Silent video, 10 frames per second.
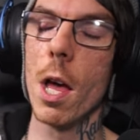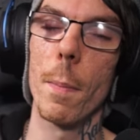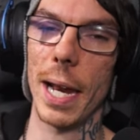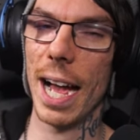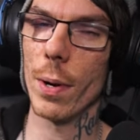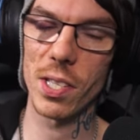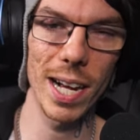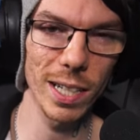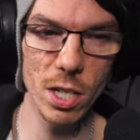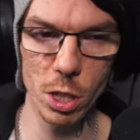But how
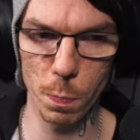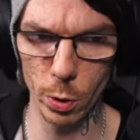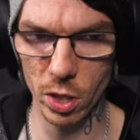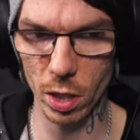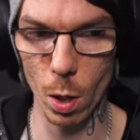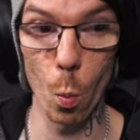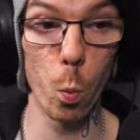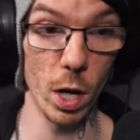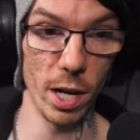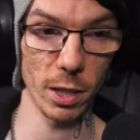exactly does poison
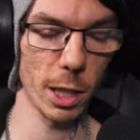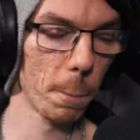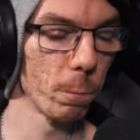work?